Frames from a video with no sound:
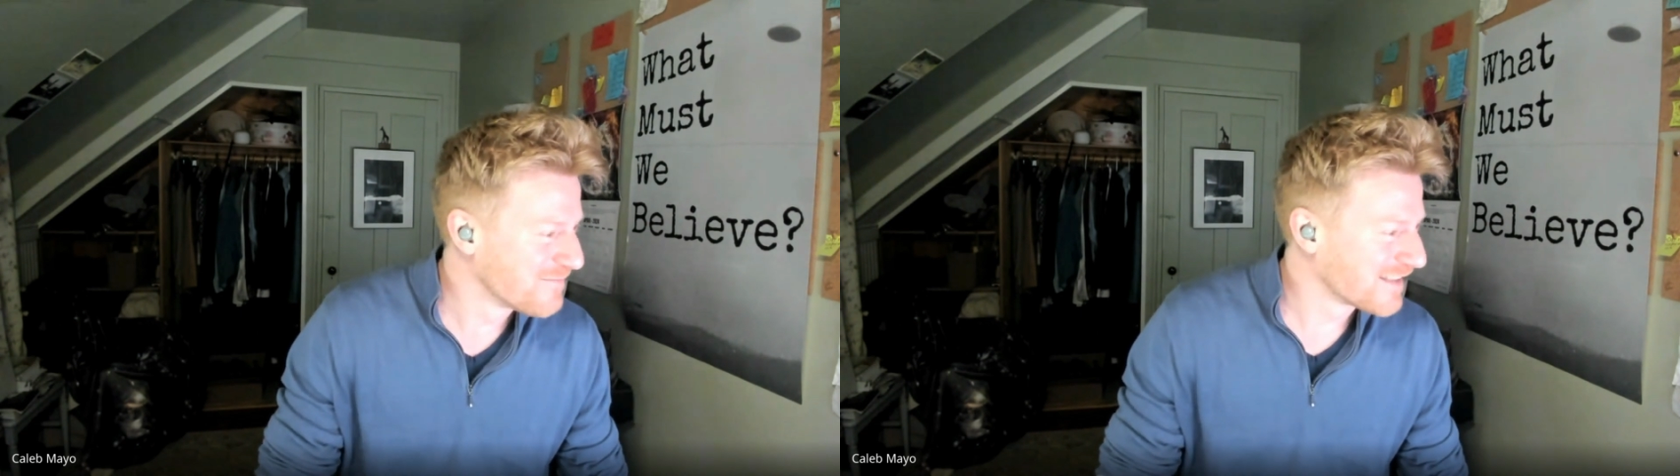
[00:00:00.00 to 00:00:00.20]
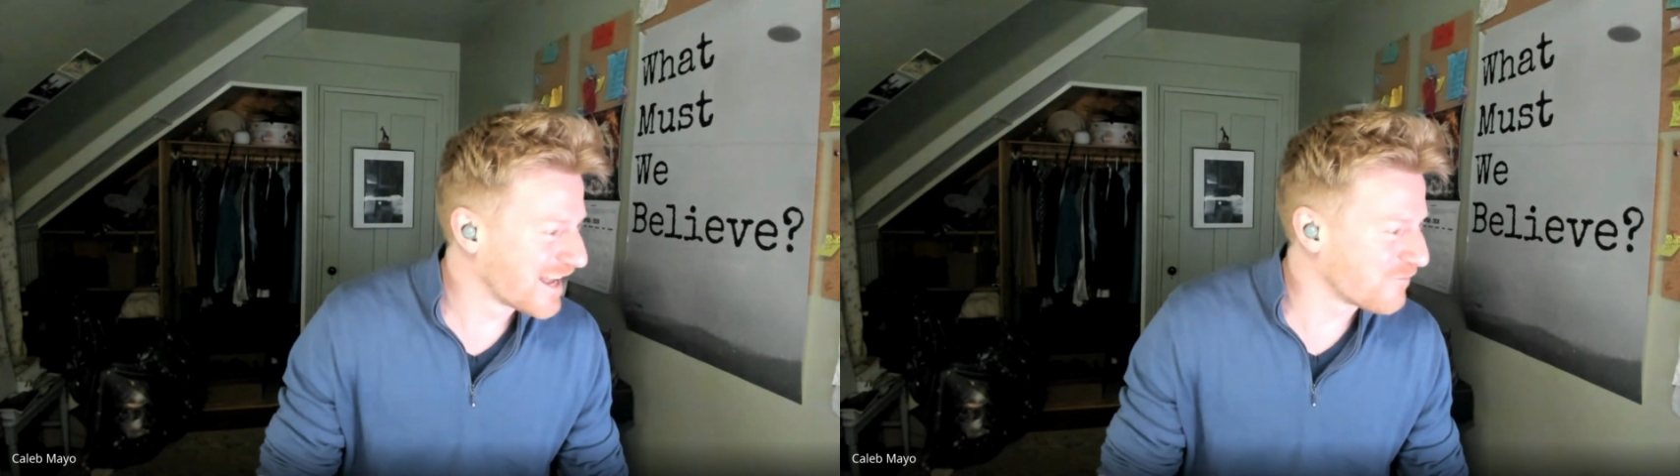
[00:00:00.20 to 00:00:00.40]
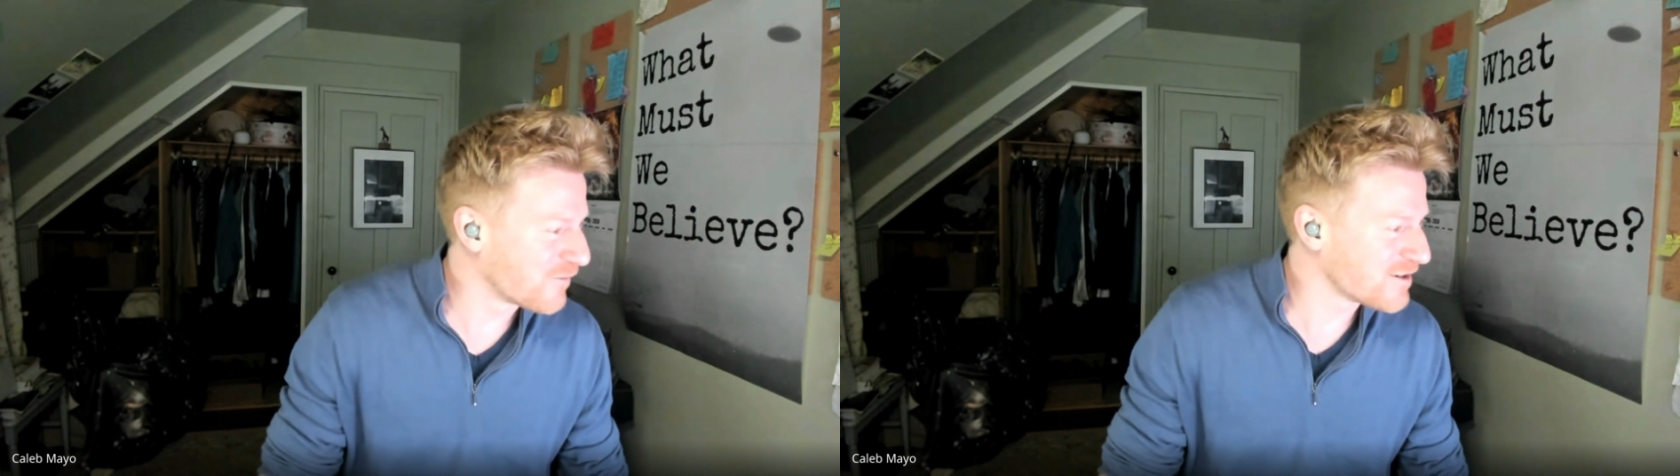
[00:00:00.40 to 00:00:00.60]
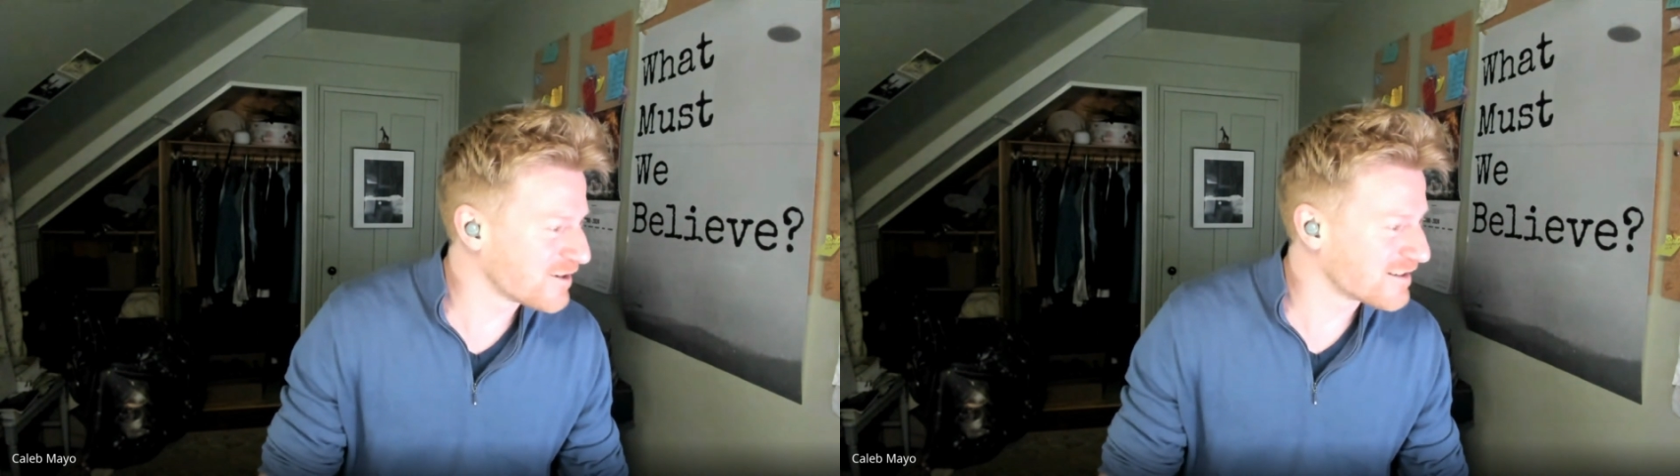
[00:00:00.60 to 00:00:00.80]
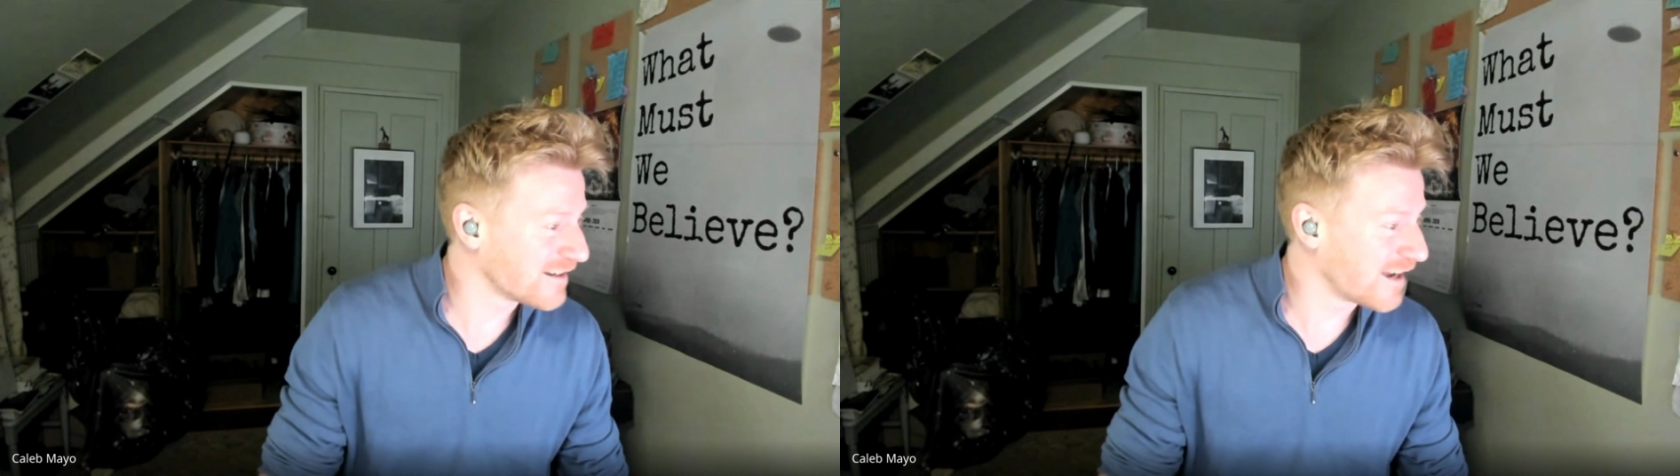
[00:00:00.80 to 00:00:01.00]
And at
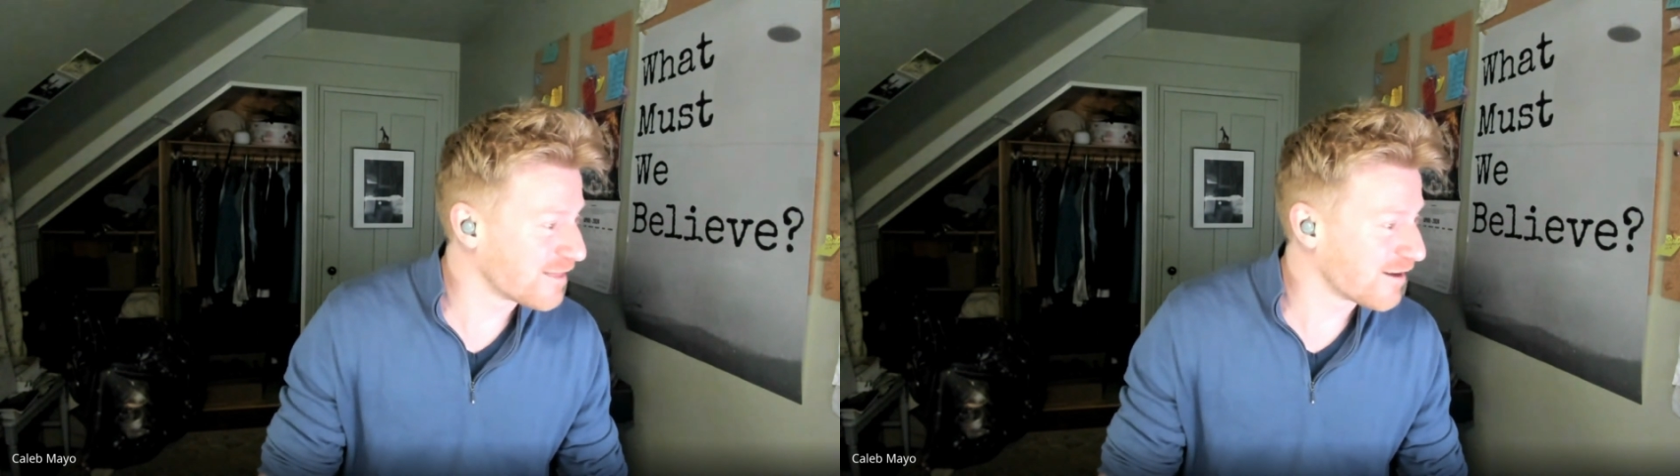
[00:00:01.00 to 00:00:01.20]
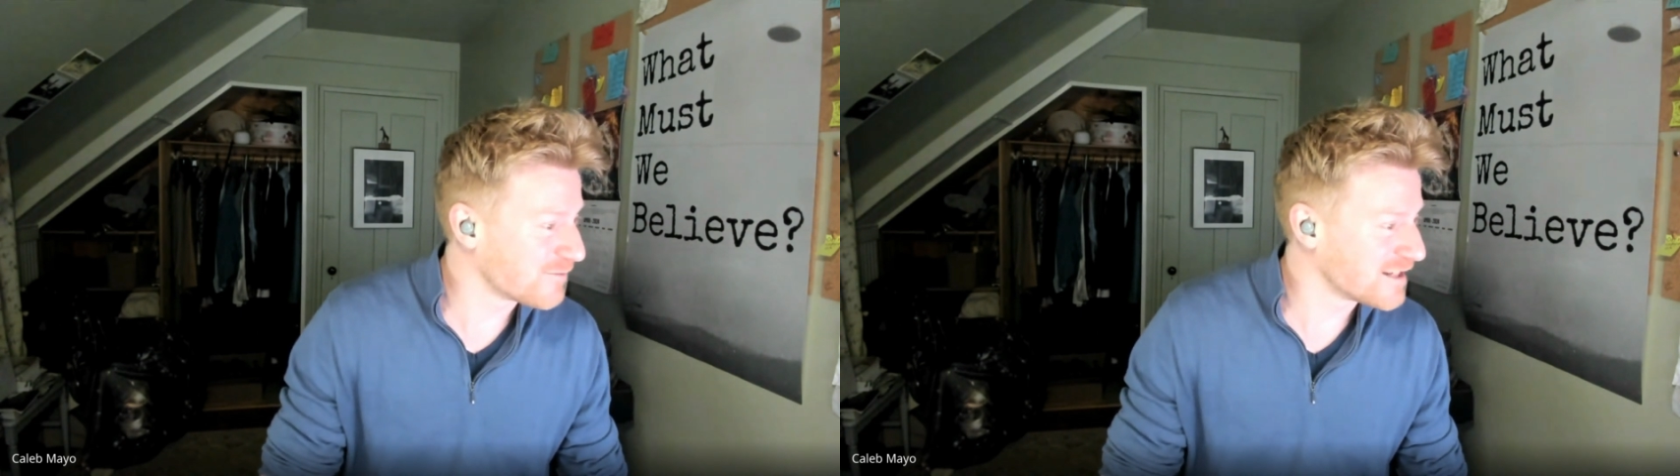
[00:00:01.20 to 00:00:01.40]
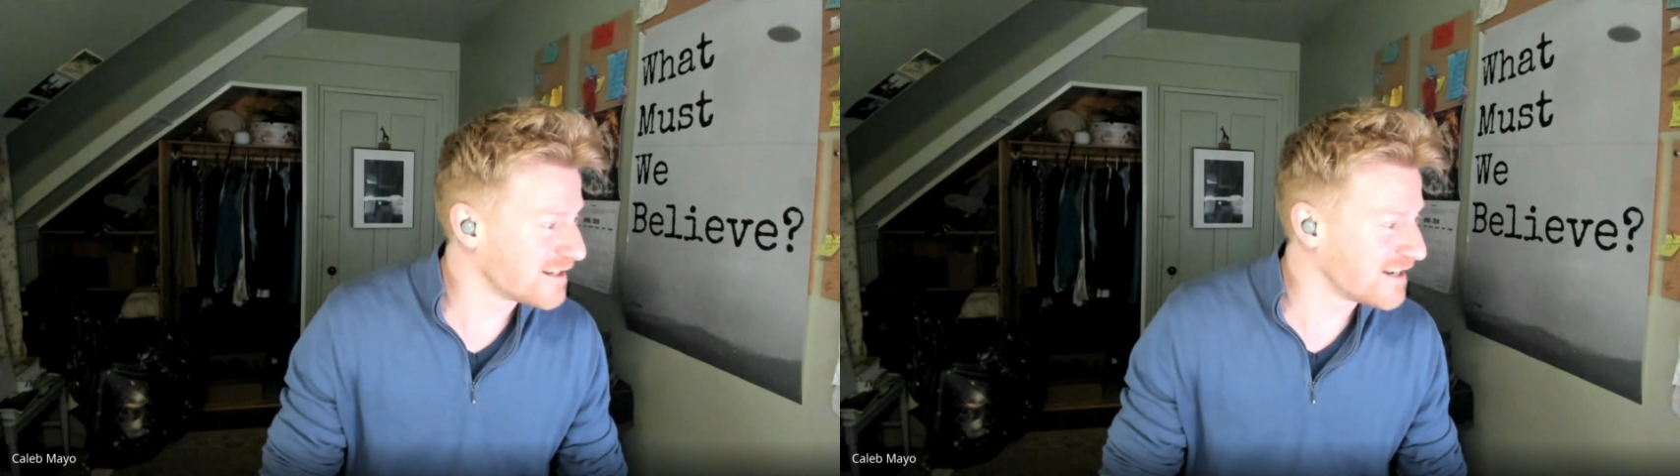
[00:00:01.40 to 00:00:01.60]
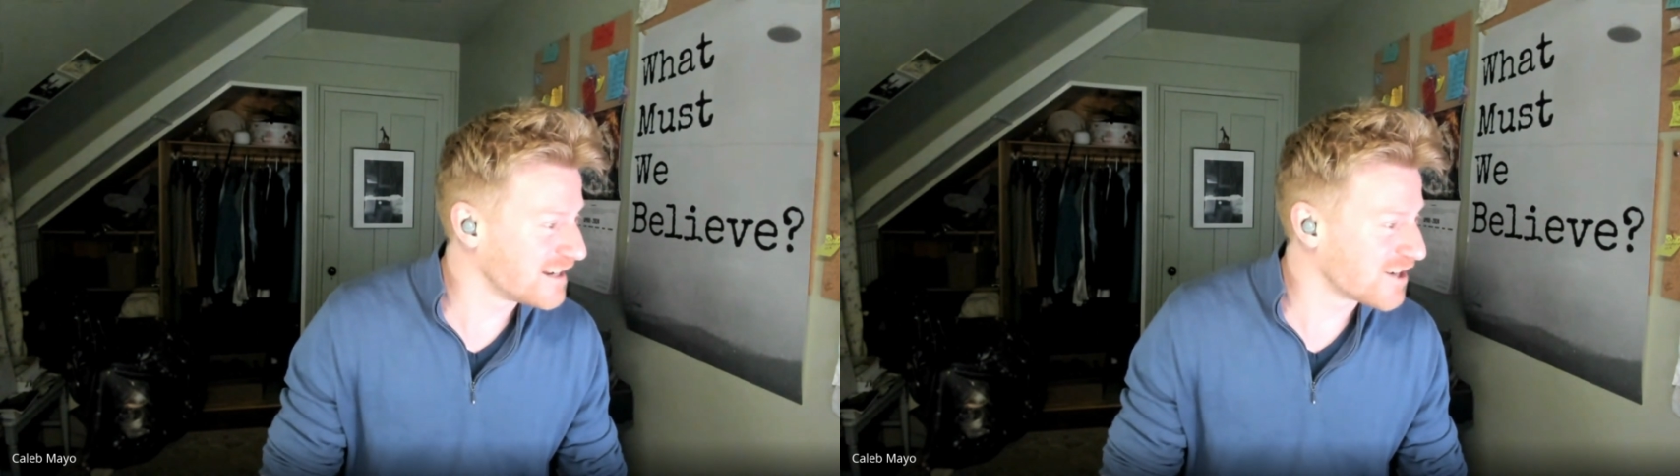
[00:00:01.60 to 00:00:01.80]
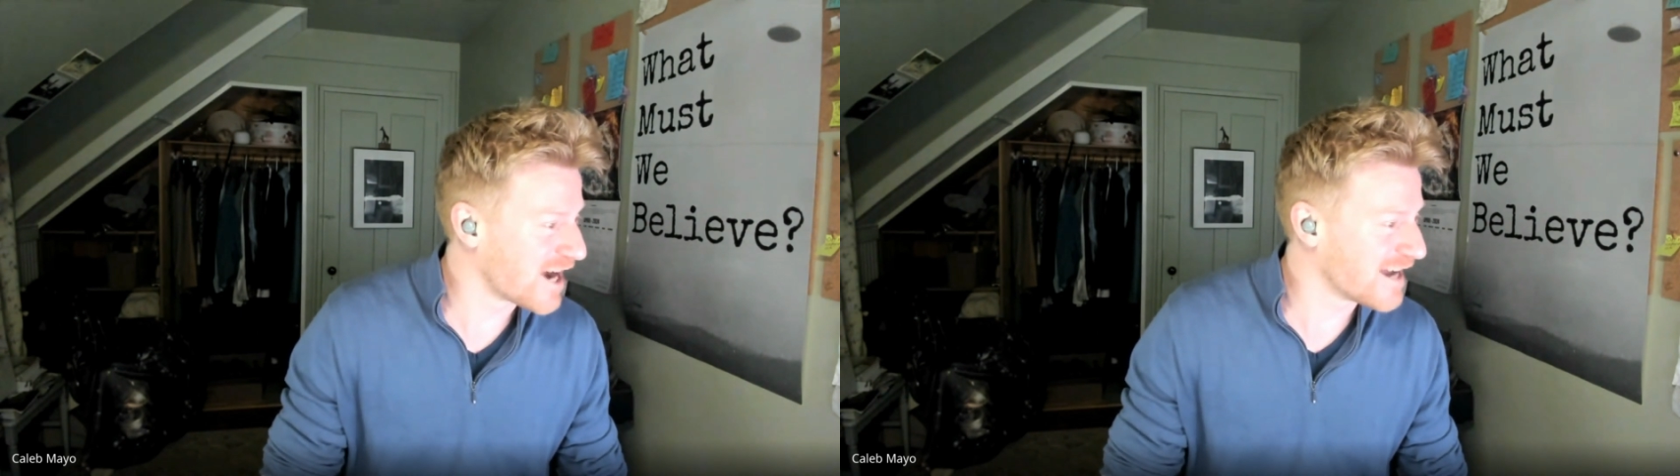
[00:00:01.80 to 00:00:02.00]
first, I thought it was a
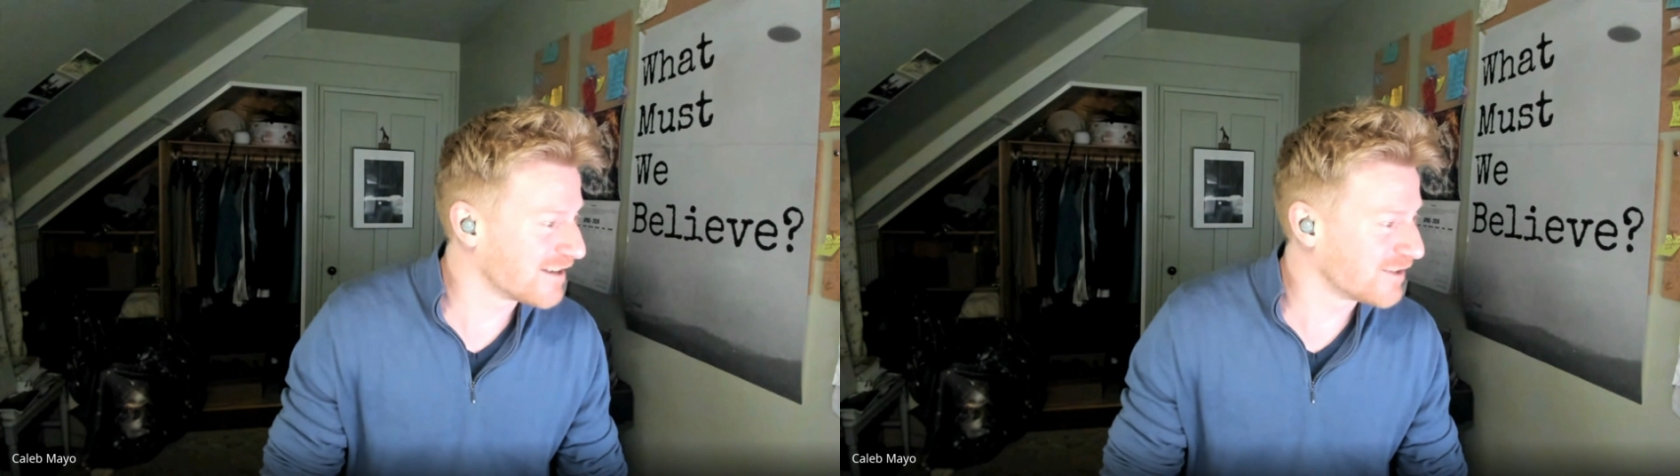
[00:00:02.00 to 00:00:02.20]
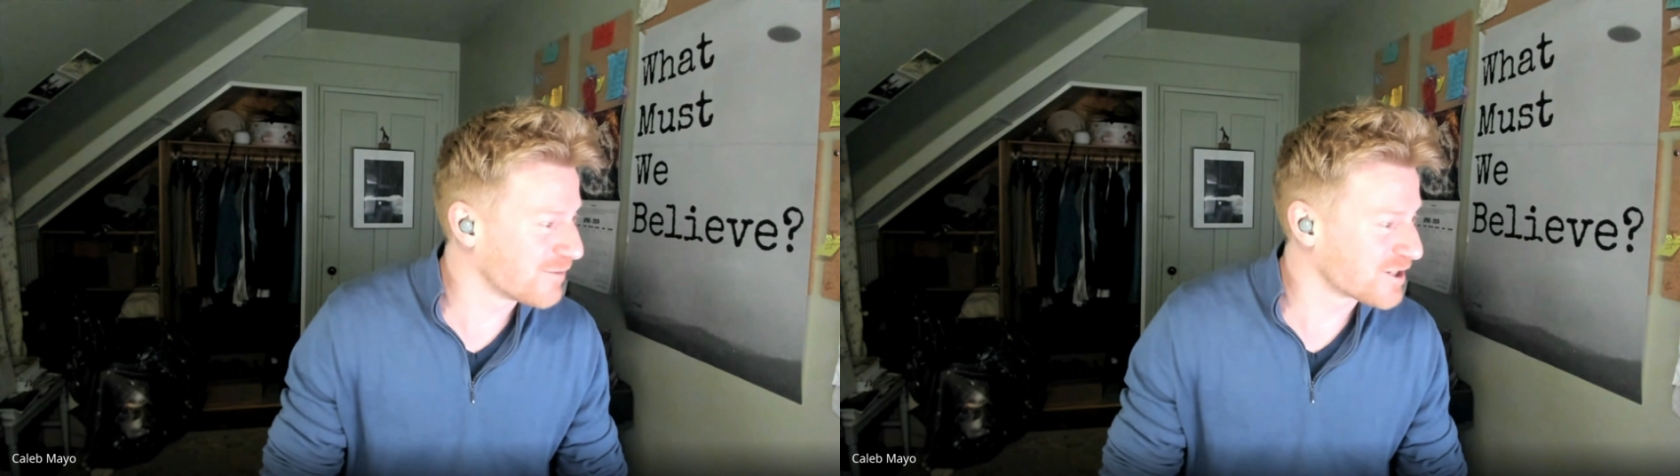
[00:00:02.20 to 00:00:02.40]
dead child they